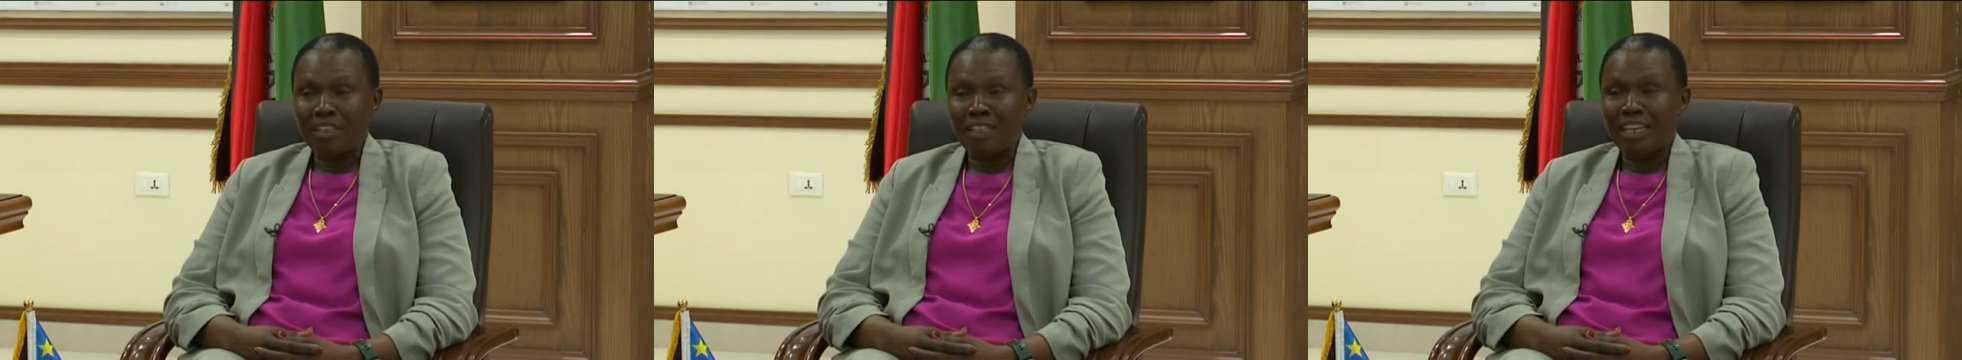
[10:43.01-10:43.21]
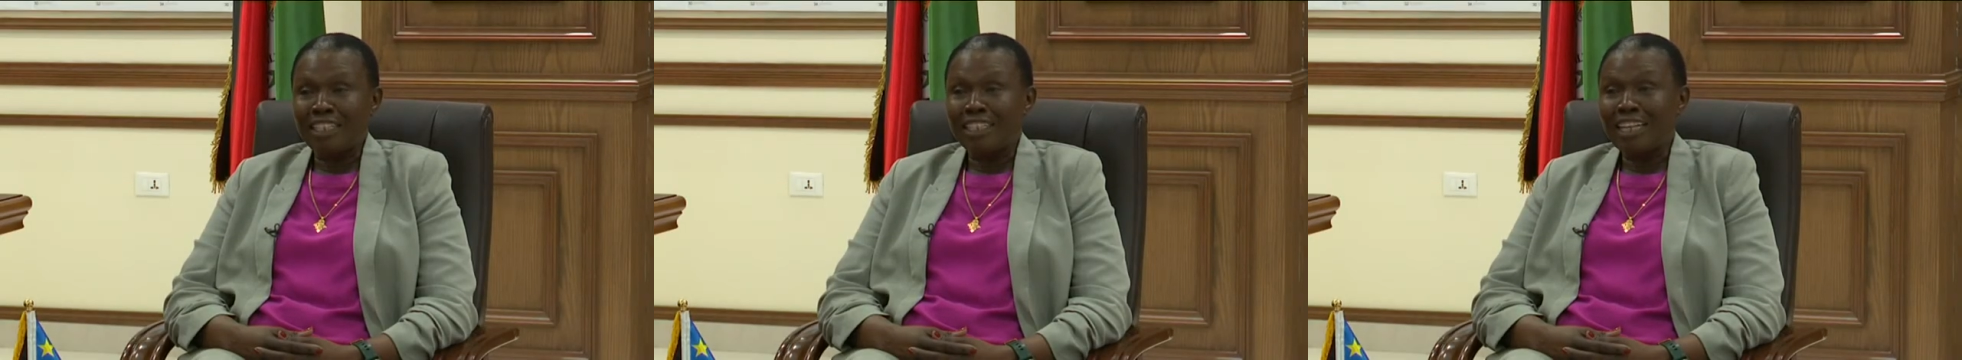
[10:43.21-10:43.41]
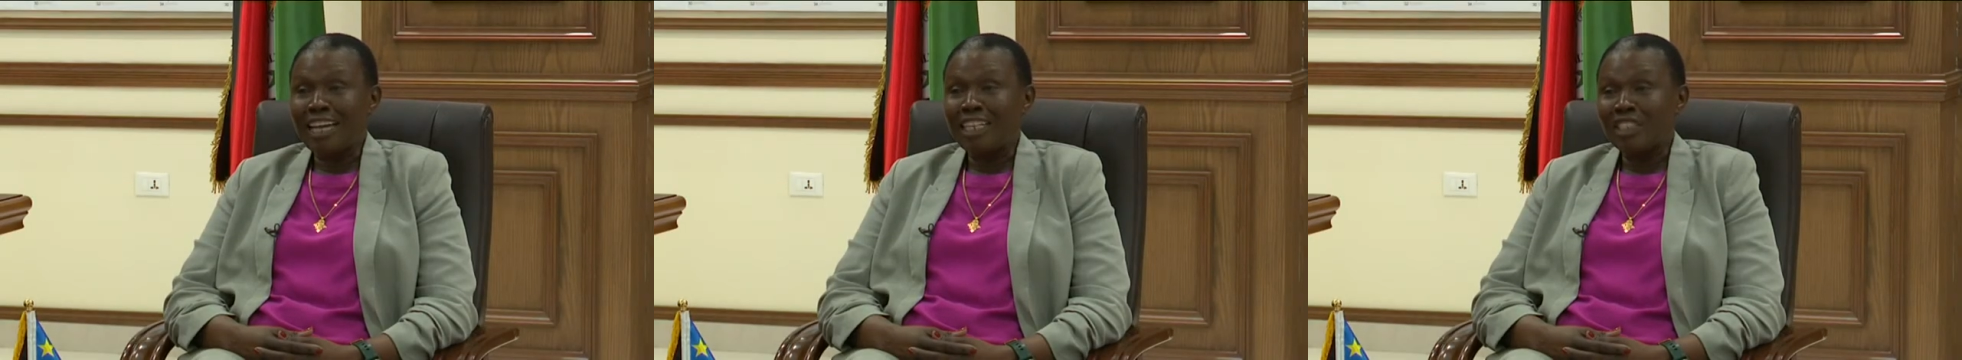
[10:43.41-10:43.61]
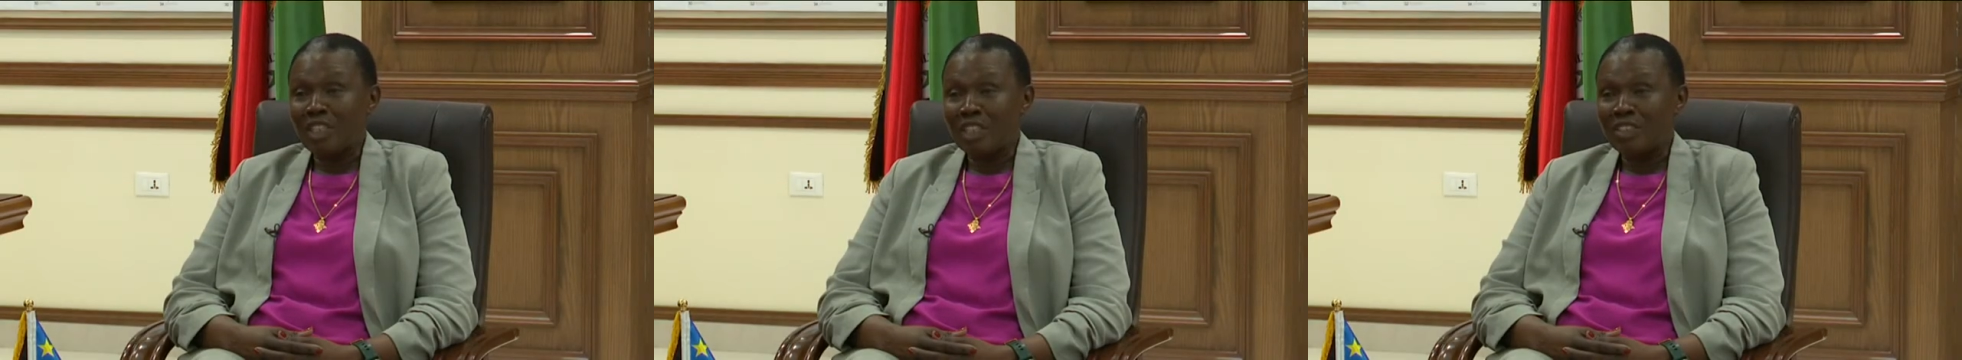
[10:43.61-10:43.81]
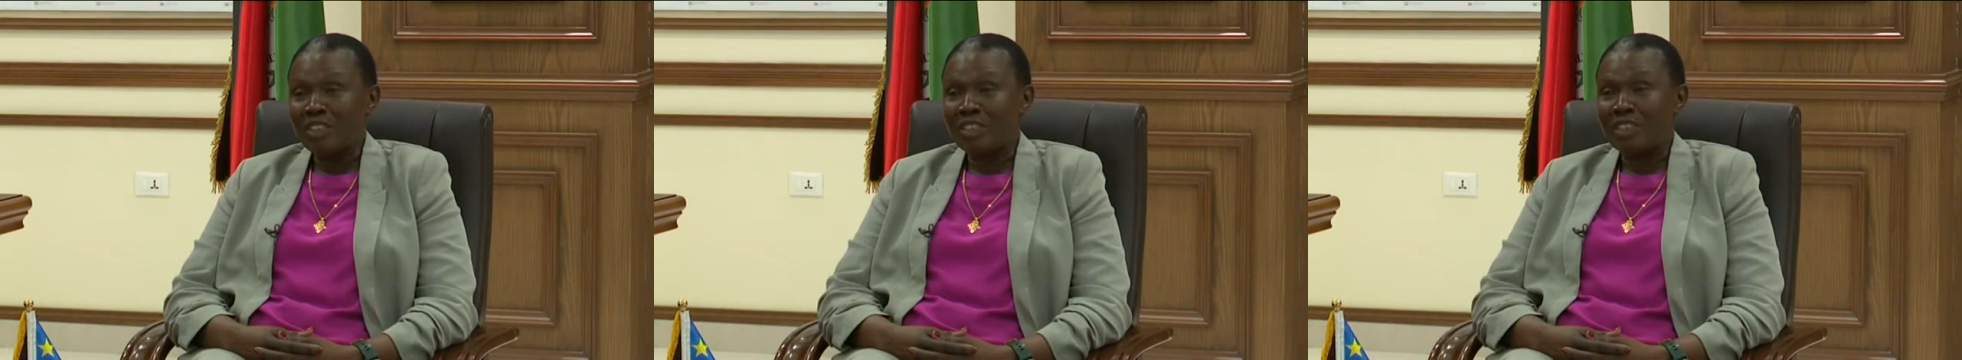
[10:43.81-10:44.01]
that
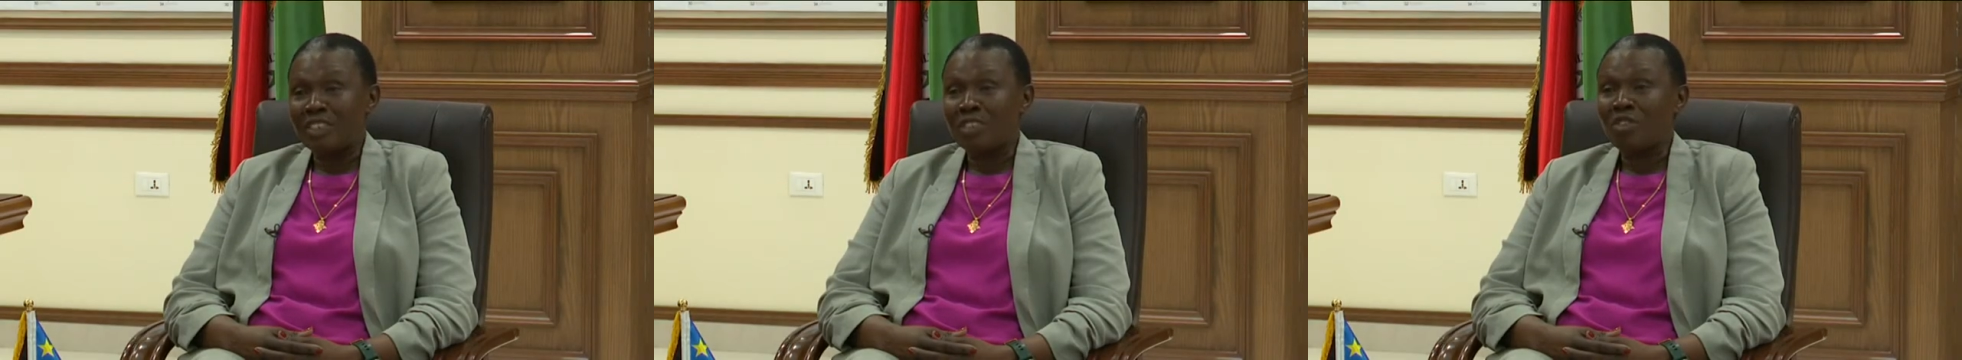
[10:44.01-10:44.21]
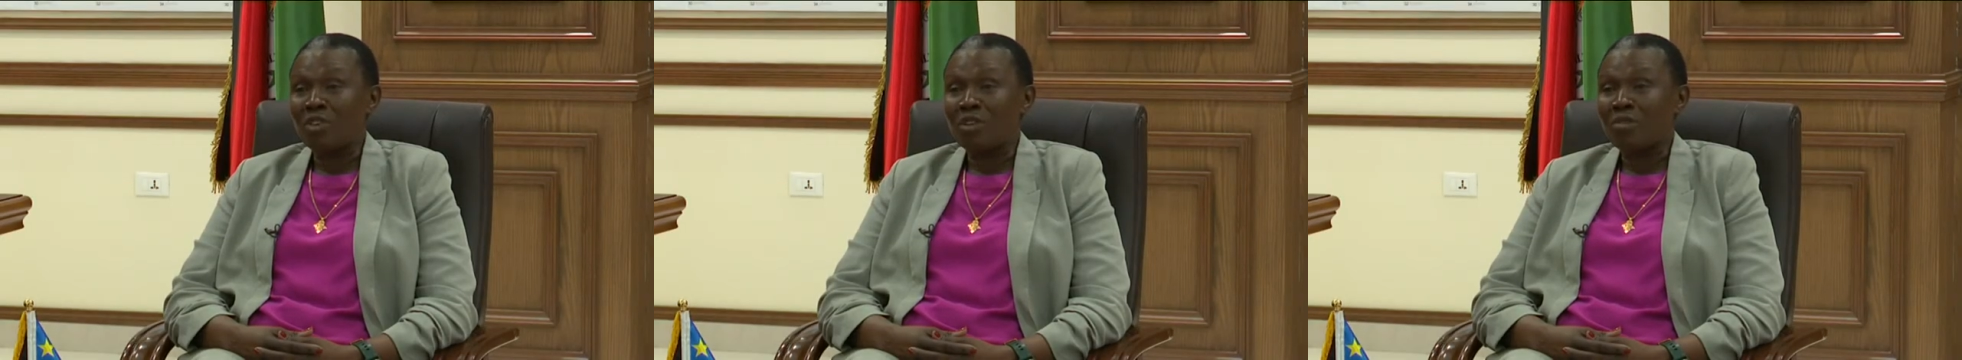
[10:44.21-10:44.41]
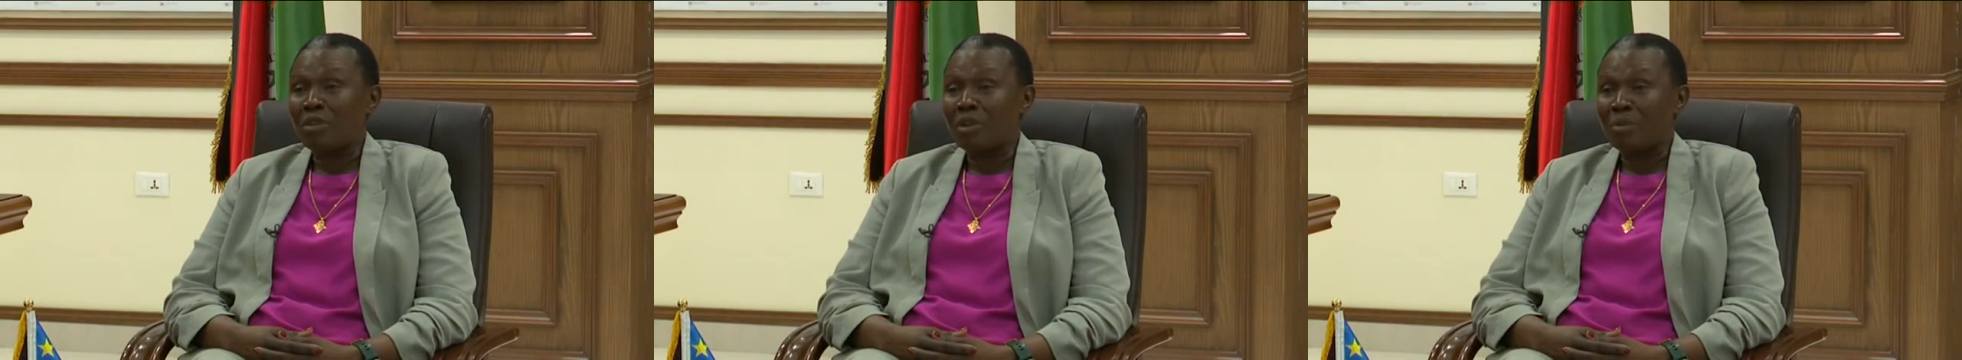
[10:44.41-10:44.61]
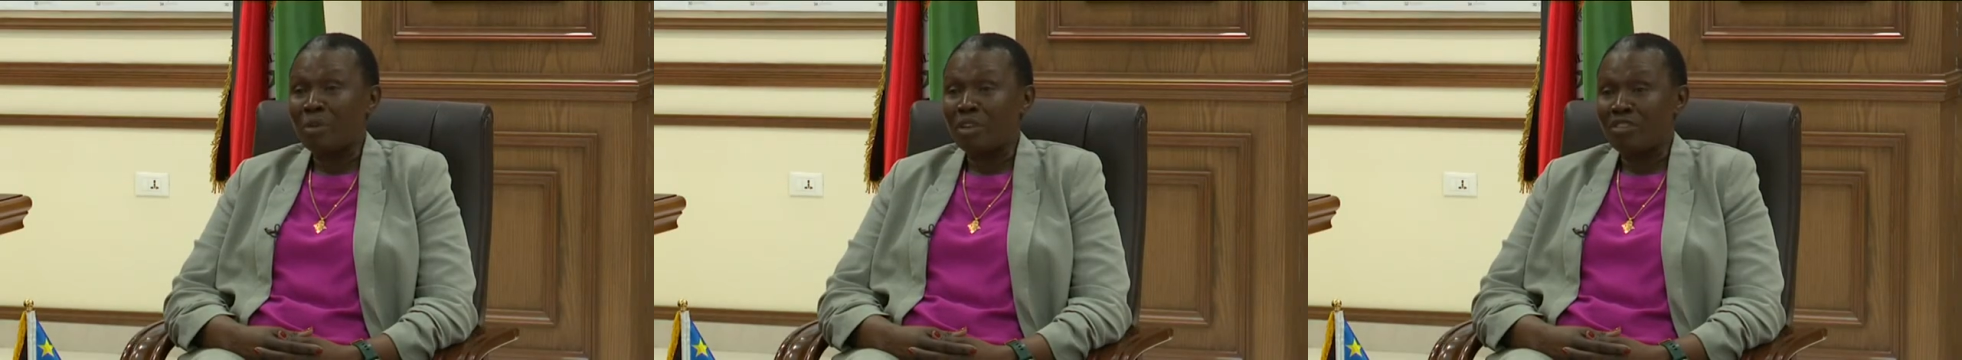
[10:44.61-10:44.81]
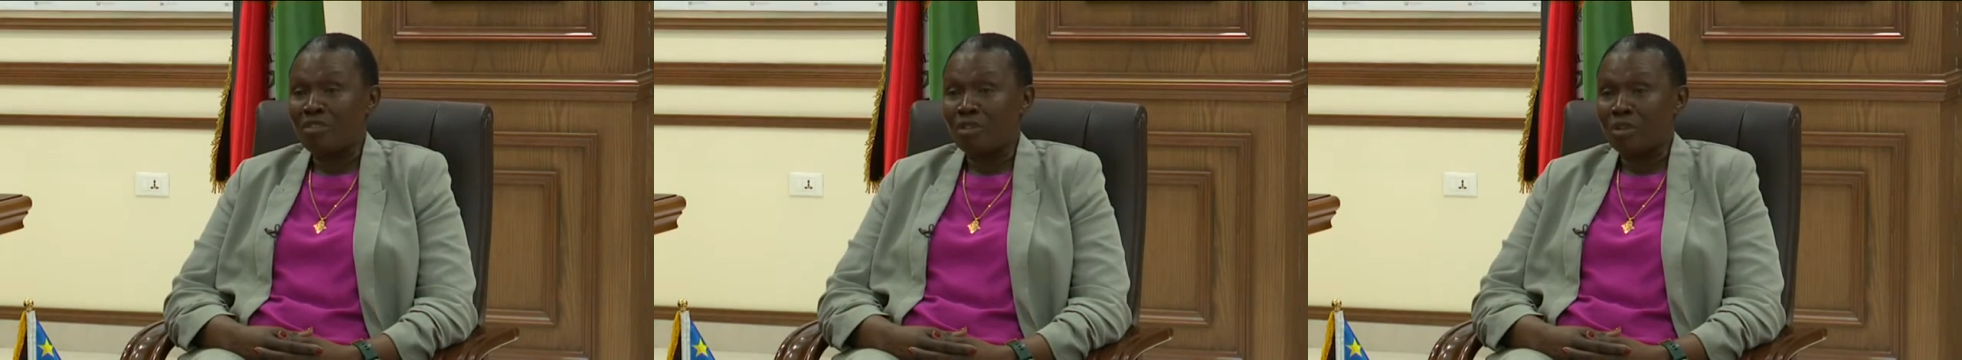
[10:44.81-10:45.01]
actually this is not a very
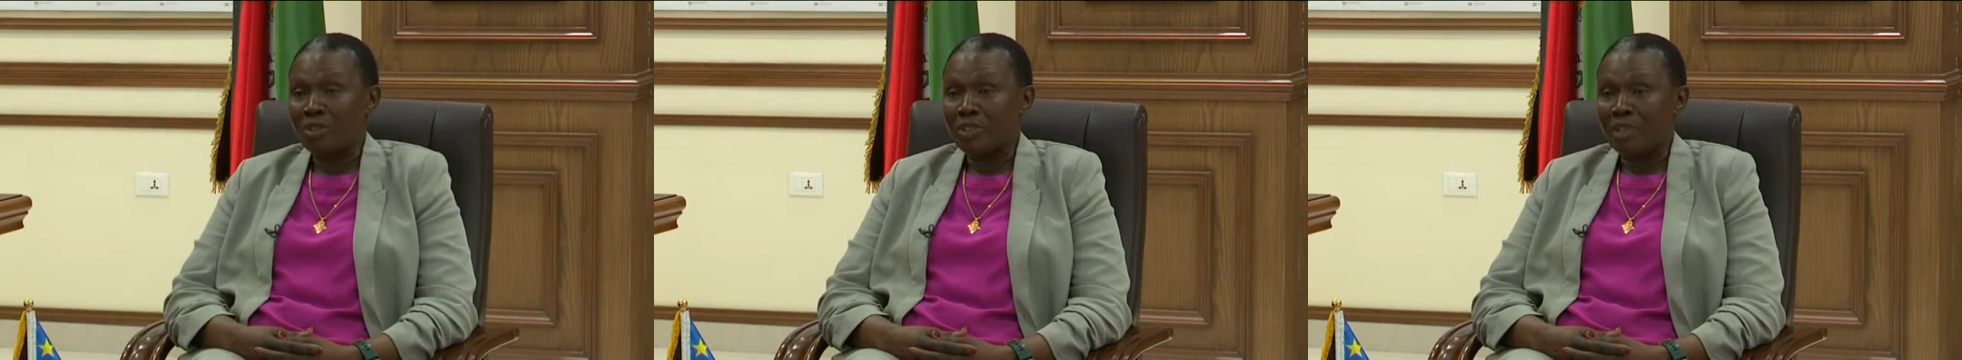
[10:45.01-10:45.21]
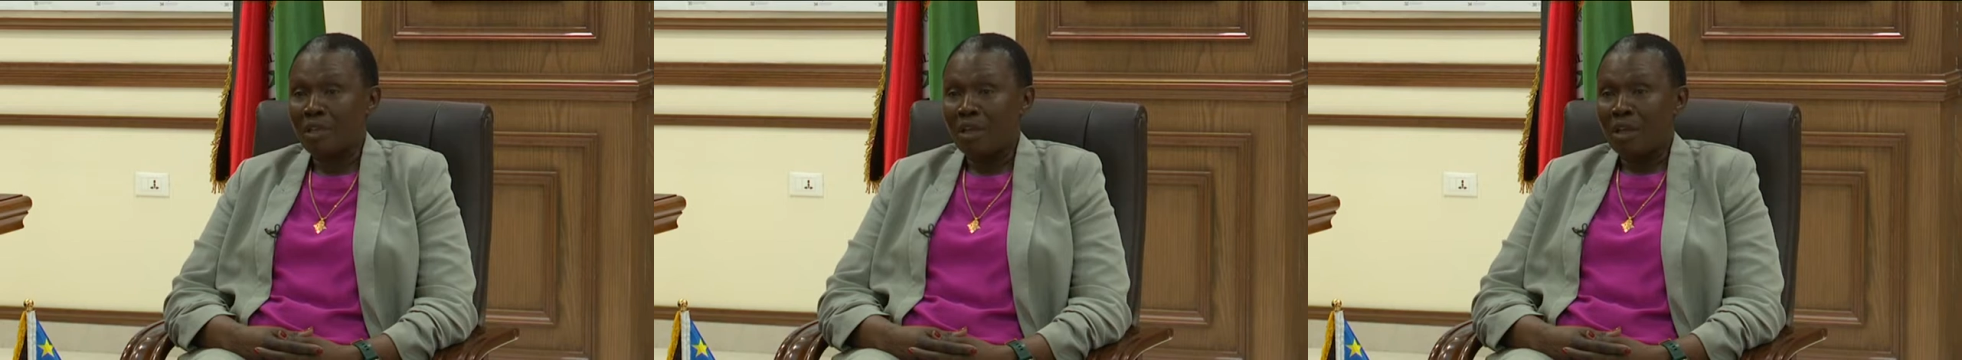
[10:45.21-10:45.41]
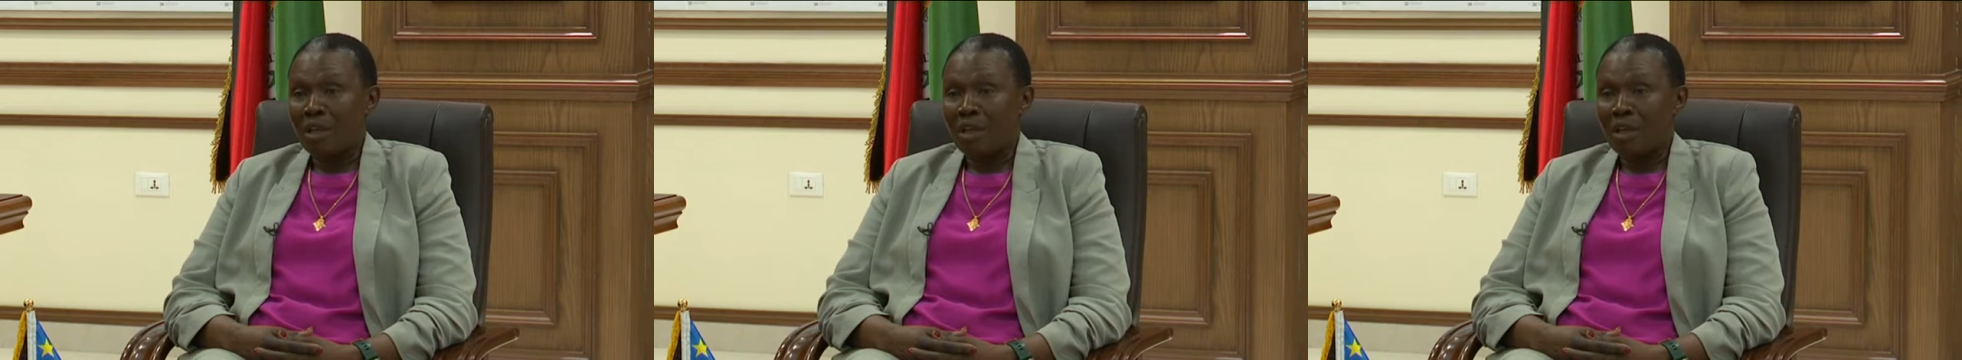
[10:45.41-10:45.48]
big force,